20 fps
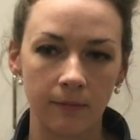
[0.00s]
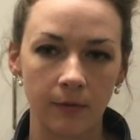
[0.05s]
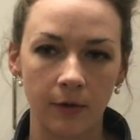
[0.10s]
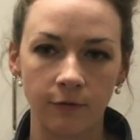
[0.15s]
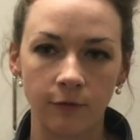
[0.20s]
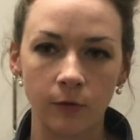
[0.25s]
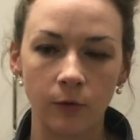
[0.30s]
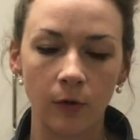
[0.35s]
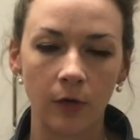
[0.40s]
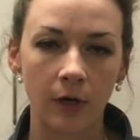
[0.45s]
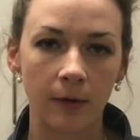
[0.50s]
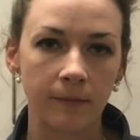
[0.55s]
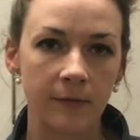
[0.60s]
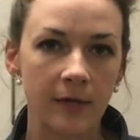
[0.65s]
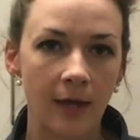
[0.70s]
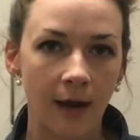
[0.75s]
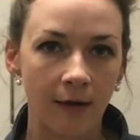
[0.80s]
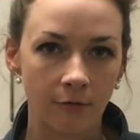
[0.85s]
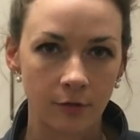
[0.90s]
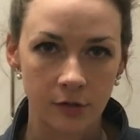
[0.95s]
If you look up
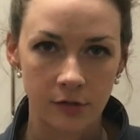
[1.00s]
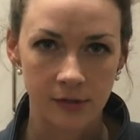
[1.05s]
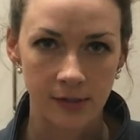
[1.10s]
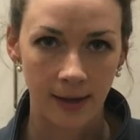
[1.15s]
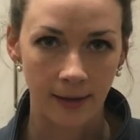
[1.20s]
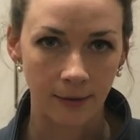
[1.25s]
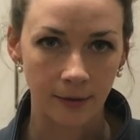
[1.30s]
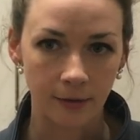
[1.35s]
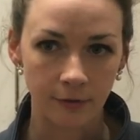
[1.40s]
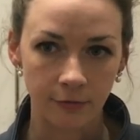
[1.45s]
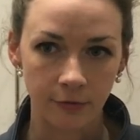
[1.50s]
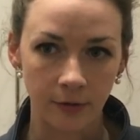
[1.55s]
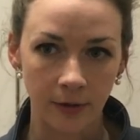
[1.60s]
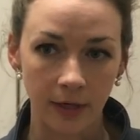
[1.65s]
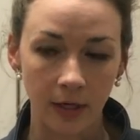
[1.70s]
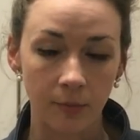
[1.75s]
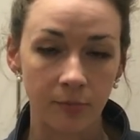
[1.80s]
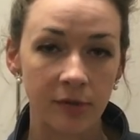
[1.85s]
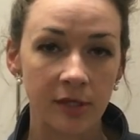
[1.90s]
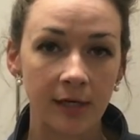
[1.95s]
the average salary for
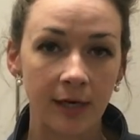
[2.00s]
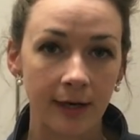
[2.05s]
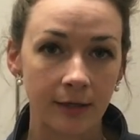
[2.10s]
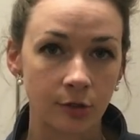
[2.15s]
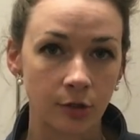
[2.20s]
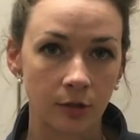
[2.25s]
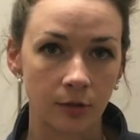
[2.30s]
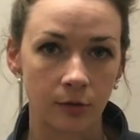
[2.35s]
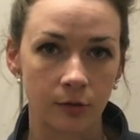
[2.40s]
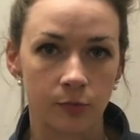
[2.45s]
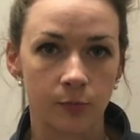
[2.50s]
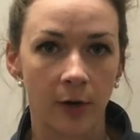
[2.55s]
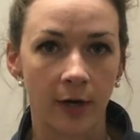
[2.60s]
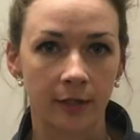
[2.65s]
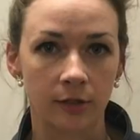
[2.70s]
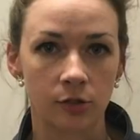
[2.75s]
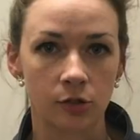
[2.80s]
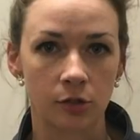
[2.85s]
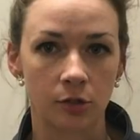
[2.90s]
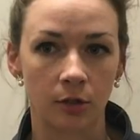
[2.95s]
like a pediatric nurse
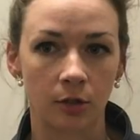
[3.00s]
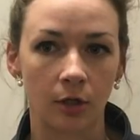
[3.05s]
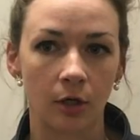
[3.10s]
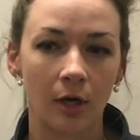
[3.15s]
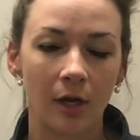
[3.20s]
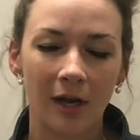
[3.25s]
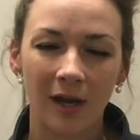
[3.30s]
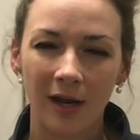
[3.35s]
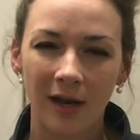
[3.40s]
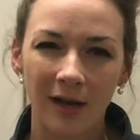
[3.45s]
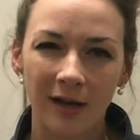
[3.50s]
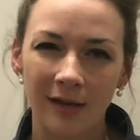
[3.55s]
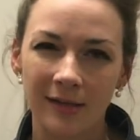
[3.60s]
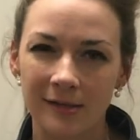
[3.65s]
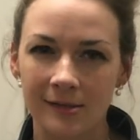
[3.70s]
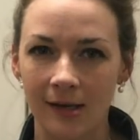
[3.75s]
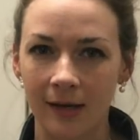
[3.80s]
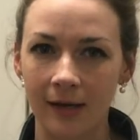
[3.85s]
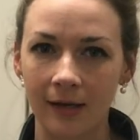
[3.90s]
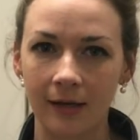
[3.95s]
practitioner,
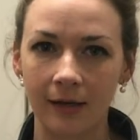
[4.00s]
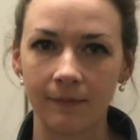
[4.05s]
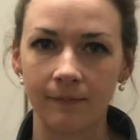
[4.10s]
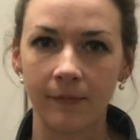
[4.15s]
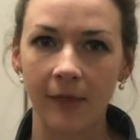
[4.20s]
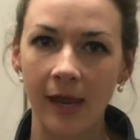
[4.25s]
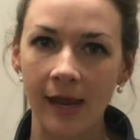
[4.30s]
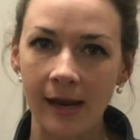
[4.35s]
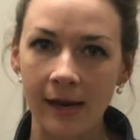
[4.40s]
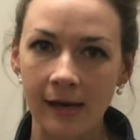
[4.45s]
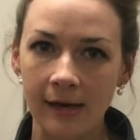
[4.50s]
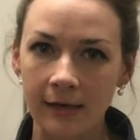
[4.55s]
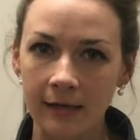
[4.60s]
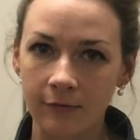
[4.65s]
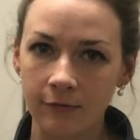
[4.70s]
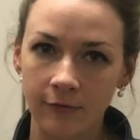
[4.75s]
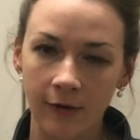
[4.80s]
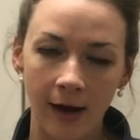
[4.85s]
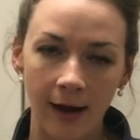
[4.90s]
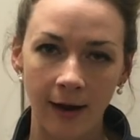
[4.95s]
it's like
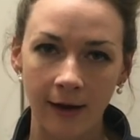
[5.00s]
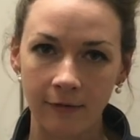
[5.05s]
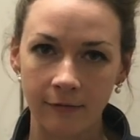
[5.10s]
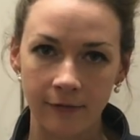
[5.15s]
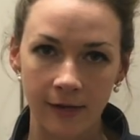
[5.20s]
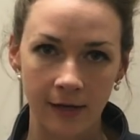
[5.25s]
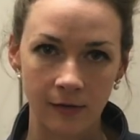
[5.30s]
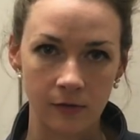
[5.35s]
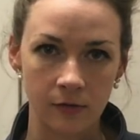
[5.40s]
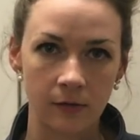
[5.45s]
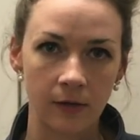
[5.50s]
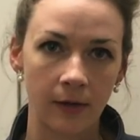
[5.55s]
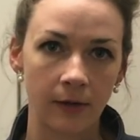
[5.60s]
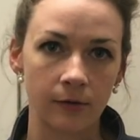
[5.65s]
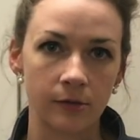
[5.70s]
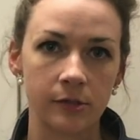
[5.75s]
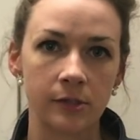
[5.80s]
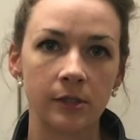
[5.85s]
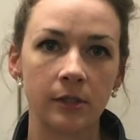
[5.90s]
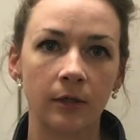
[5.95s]

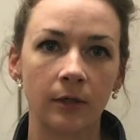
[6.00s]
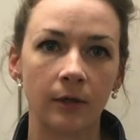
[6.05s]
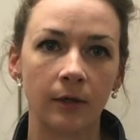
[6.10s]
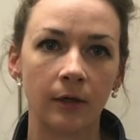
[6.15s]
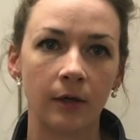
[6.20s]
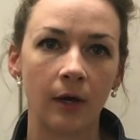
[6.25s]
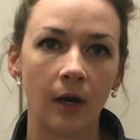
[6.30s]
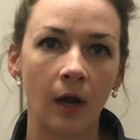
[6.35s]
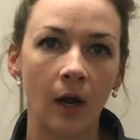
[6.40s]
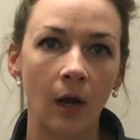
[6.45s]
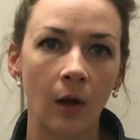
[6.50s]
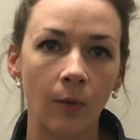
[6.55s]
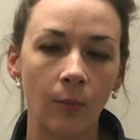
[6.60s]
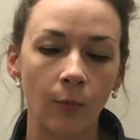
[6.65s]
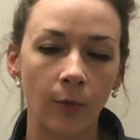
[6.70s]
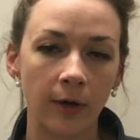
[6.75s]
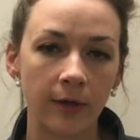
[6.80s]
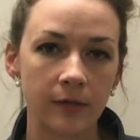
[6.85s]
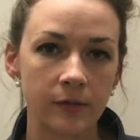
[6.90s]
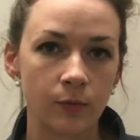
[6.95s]
$85,000 a year,
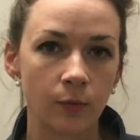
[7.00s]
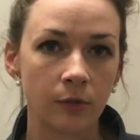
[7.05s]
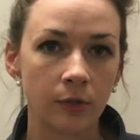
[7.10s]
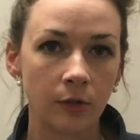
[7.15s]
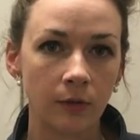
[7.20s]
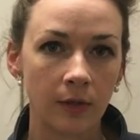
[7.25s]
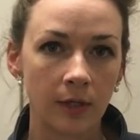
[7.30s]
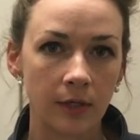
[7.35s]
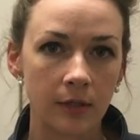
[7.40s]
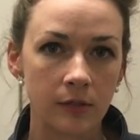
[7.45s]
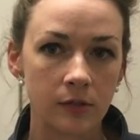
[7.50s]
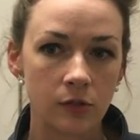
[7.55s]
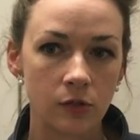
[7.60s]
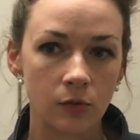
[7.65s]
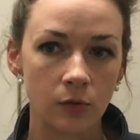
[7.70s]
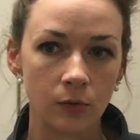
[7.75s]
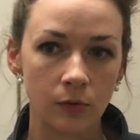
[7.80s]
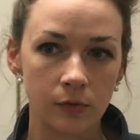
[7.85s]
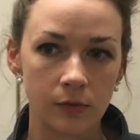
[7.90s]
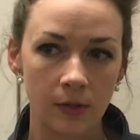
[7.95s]
whereas when you get
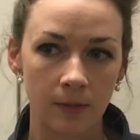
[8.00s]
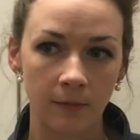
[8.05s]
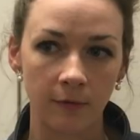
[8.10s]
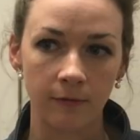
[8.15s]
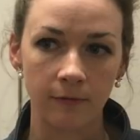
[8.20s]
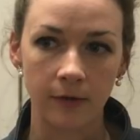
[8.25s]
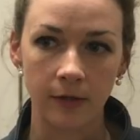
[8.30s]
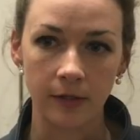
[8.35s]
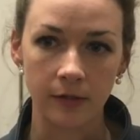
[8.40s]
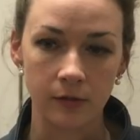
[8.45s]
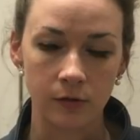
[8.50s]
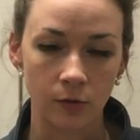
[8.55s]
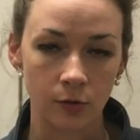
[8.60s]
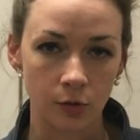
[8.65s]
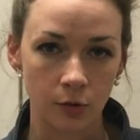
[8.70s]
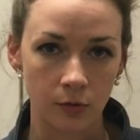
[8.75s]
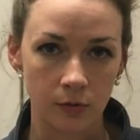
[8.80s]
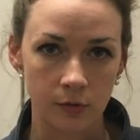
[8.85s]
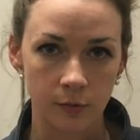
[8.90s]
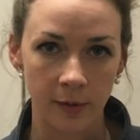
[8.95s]
into some of the
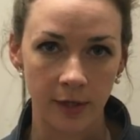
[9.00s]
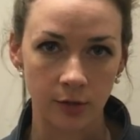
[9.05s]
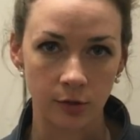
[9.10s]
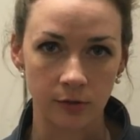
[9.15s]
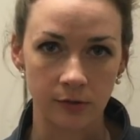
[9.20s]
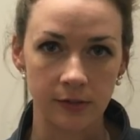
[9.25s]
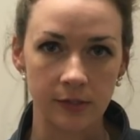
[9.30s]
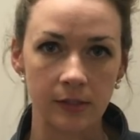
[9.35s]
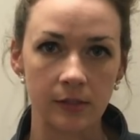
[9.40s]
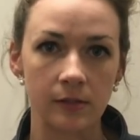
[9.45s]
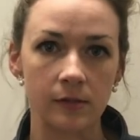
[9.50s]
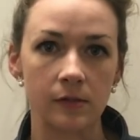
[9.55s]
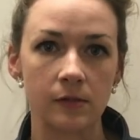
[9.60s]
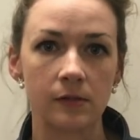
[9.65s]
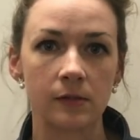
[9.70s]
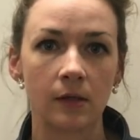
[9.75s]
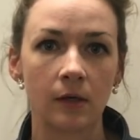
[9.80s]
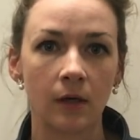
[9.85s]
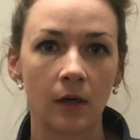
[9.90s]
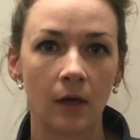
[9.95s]
surgical
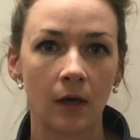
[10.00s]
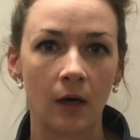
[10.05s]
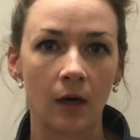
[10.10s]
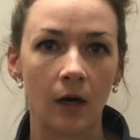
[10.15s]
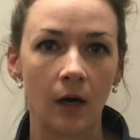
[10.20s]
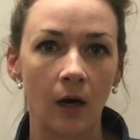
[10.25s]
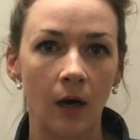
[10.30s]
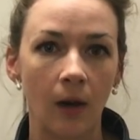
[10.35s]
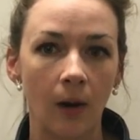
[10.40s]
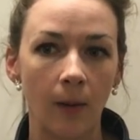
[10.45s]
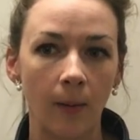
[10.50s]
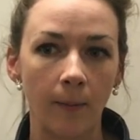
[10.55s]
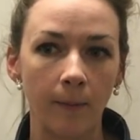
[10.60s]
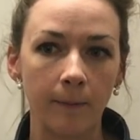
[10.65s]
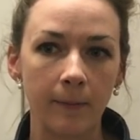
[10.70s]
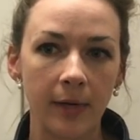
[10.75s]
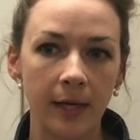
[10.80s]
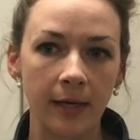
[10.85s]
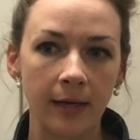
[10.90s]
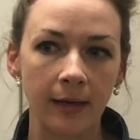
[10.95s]
specialties,
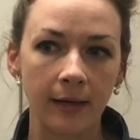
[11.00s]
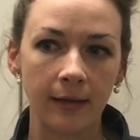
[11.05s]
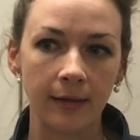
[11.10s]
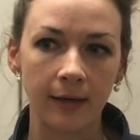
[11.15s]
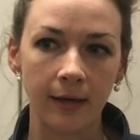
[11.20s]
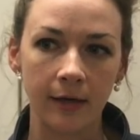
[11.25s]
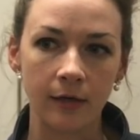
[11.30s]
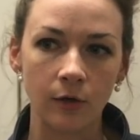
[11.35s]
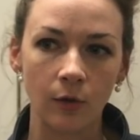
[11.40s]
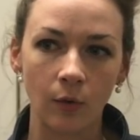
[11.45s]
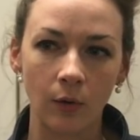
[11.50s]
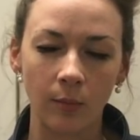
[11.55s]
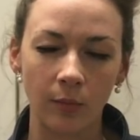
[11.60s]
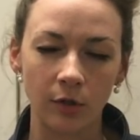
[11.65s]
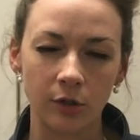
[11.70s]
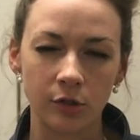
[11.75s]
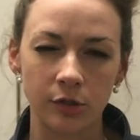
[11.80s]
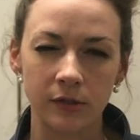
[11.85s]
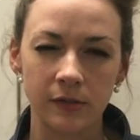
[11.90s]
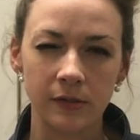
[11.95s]
and I know
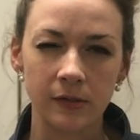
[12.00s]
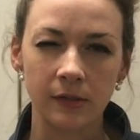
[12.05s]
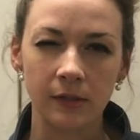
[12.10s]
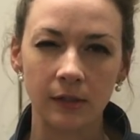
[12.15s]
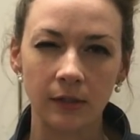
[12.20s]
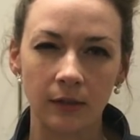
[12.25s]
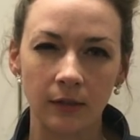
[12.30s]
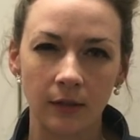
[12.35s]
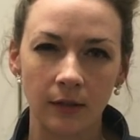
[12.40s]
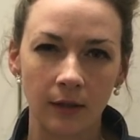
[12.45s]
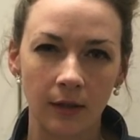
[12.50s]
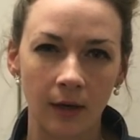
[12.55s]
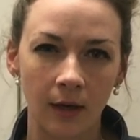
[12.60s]
emergency